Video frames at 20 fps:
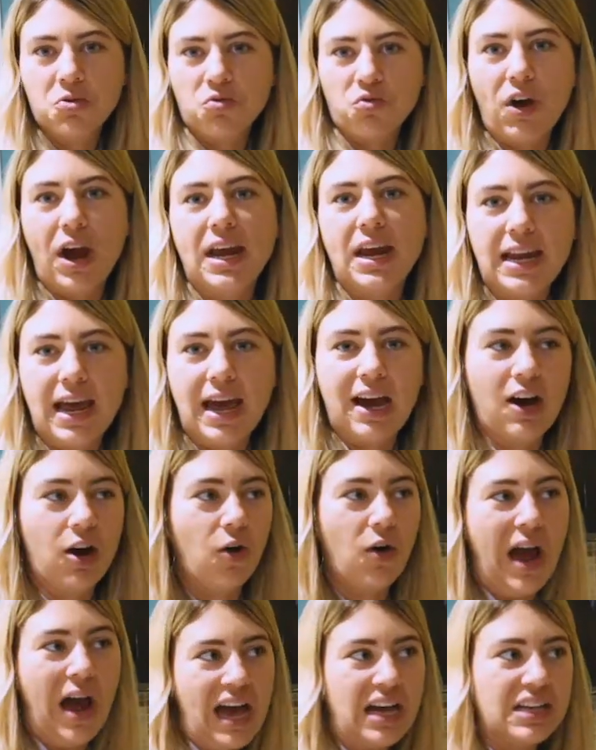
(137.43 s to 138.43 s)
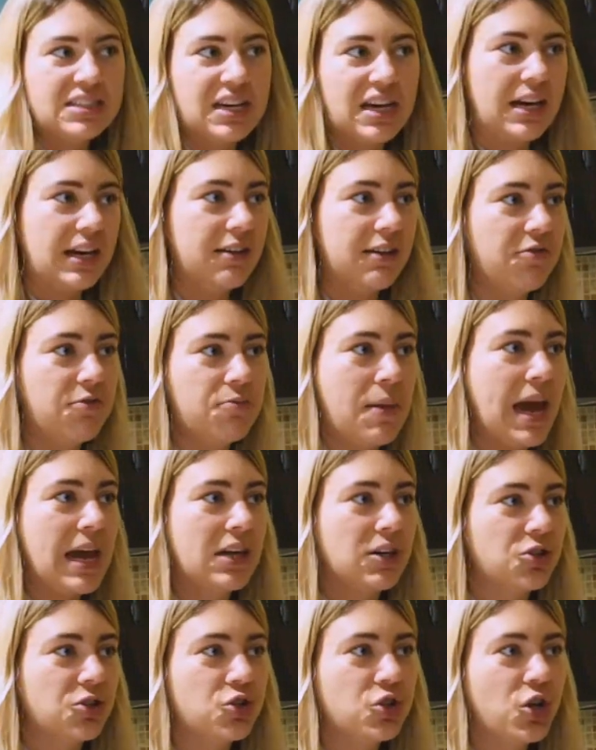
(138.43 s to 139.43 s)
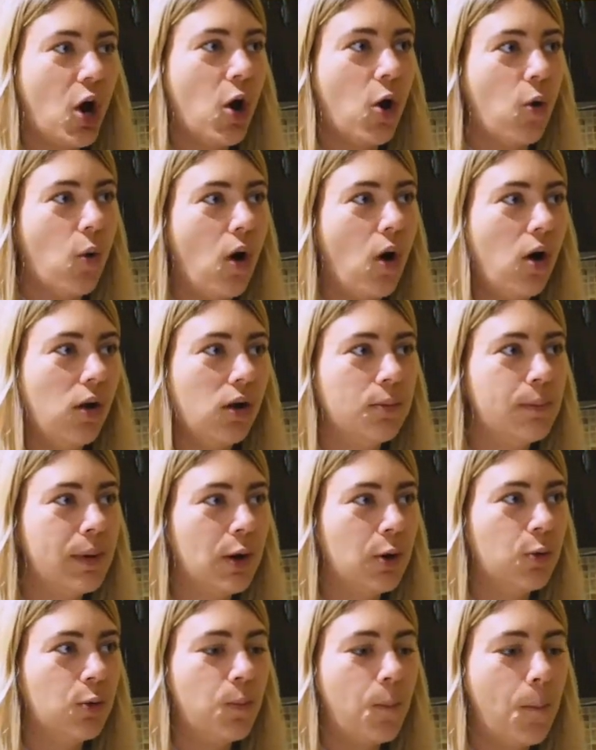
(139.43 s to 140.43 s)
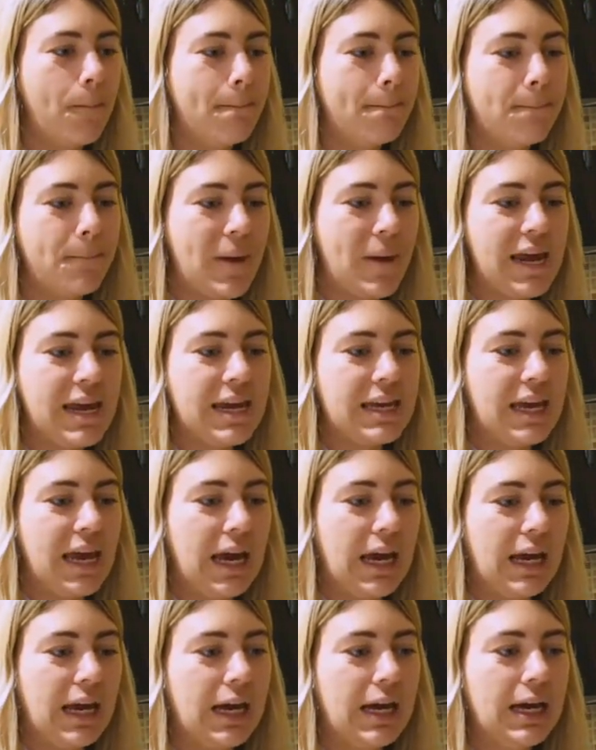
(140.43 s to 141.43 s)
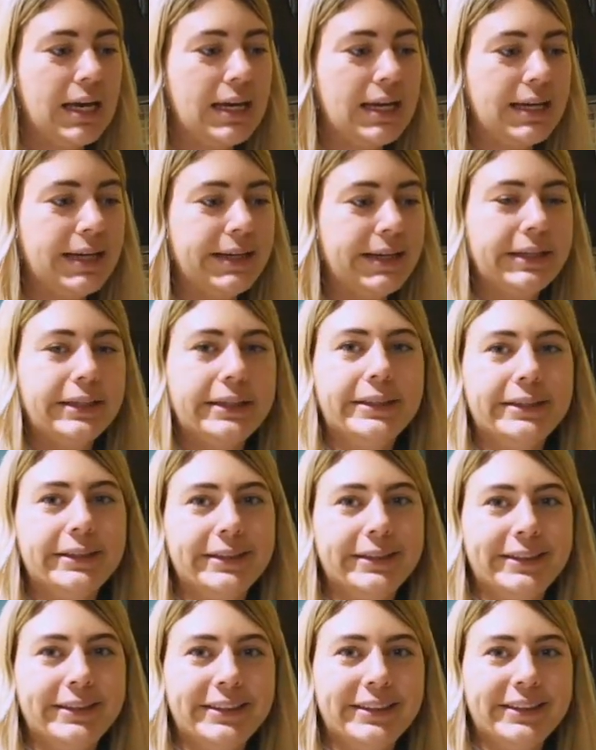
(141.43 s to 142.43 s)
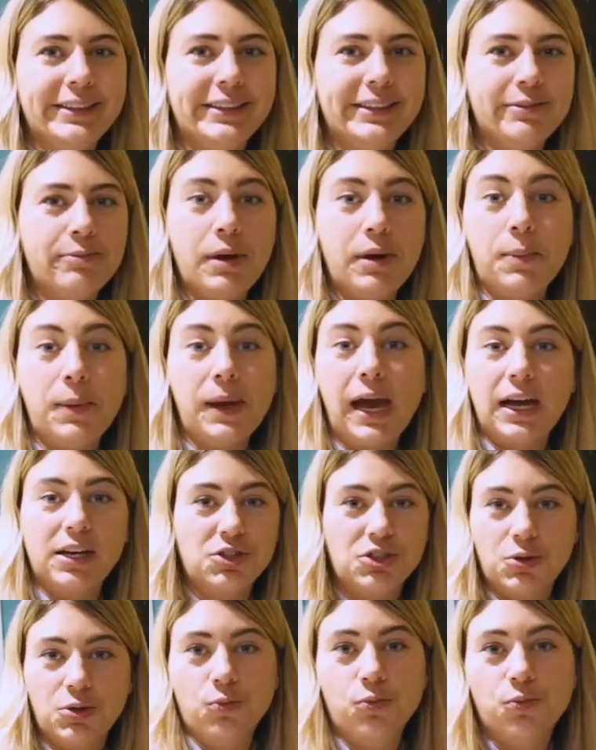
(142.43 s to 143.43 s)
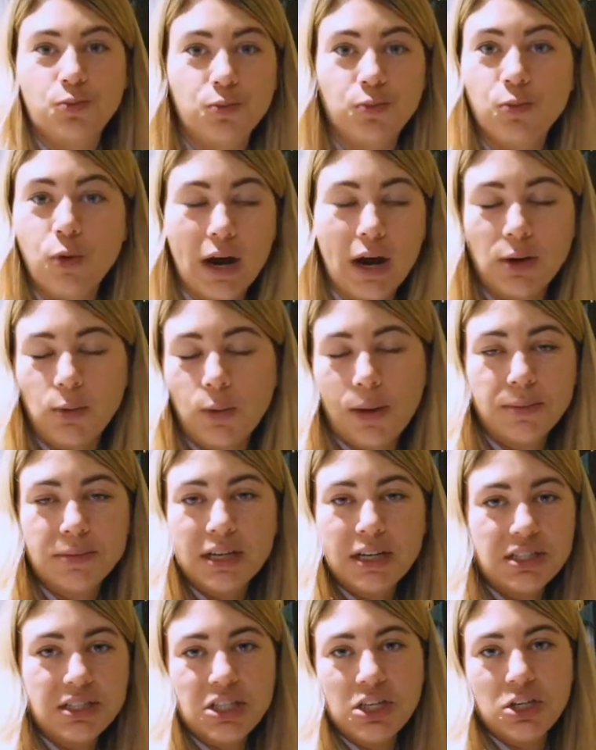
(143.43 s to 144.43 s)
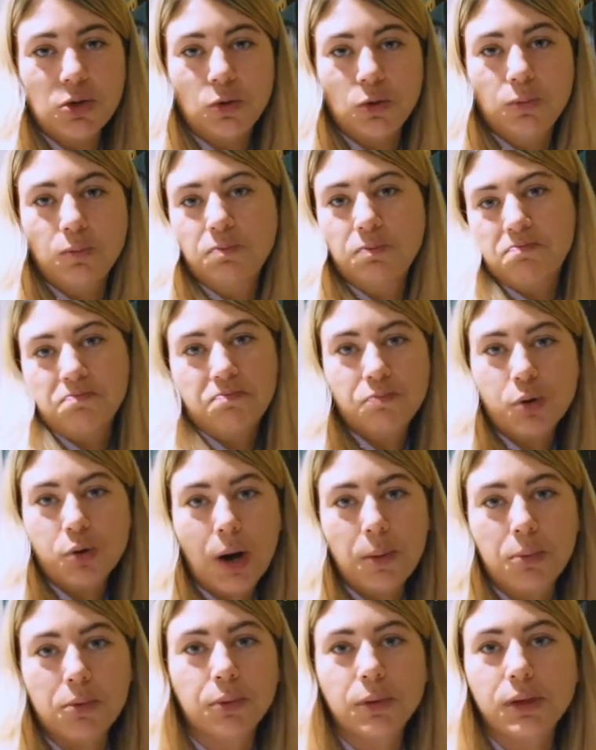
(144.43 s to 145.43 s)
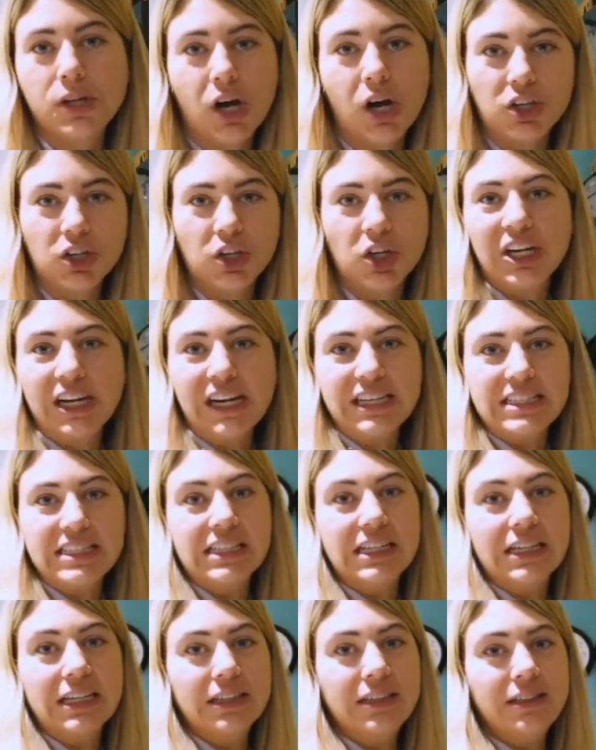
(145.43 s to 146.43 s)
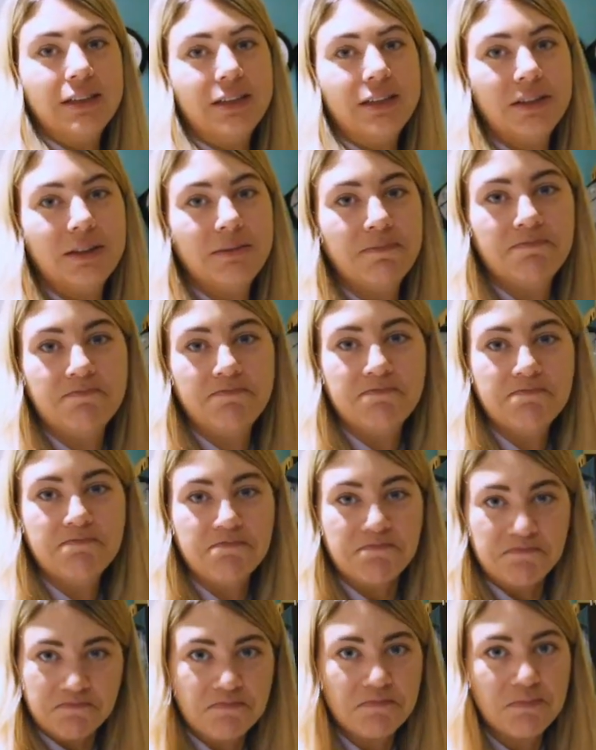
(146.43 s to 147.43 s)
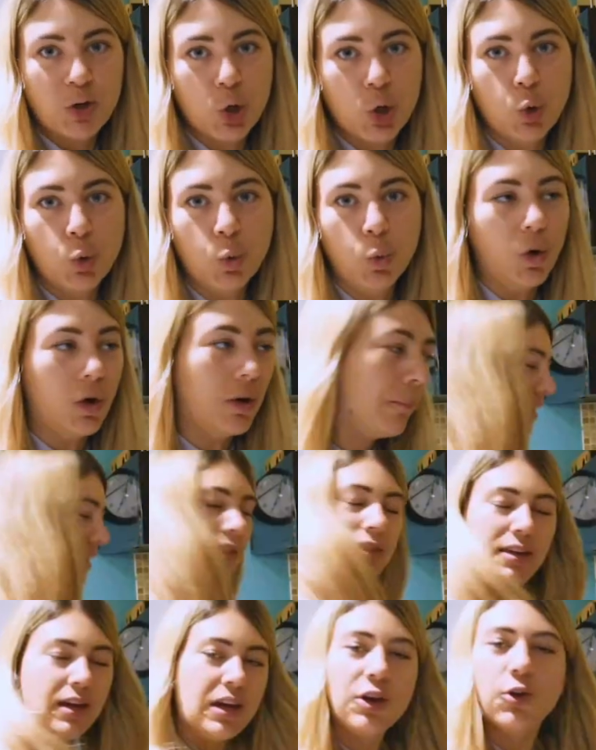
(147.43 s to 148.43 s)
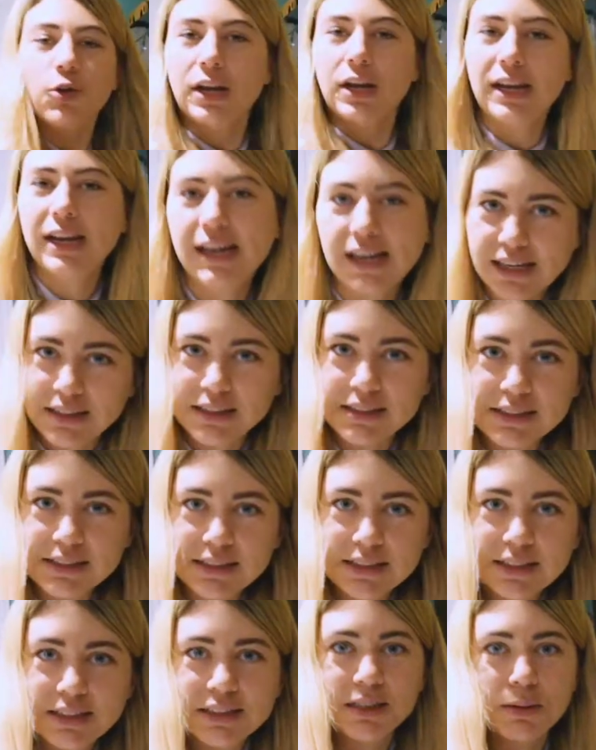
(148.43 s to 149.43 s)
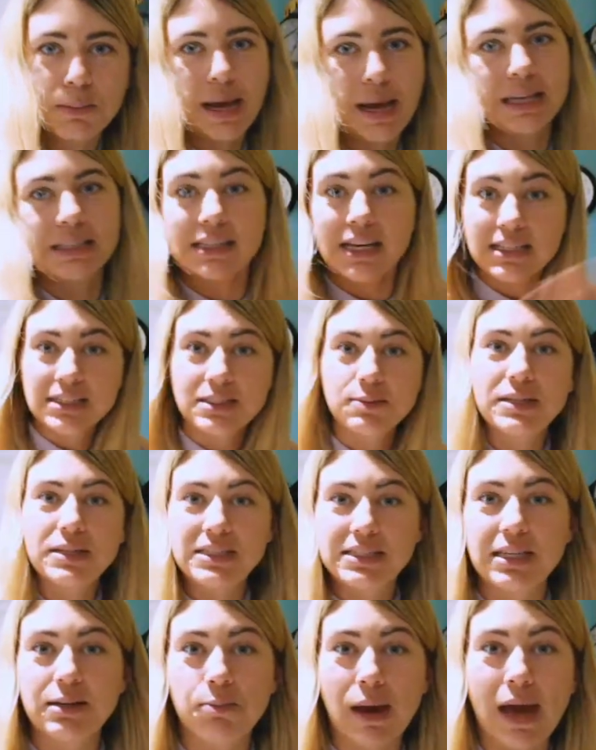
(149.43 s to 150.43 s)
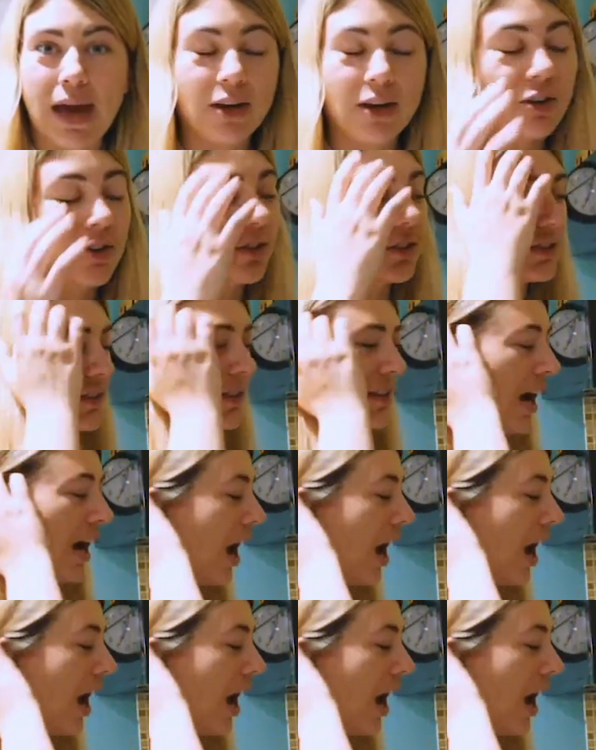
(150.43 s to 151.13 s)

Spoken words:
right now as I made a show all about baking. Maybe I should write a website too. Probably not a good idea. Cool. The ingredients to make sesame seed bagels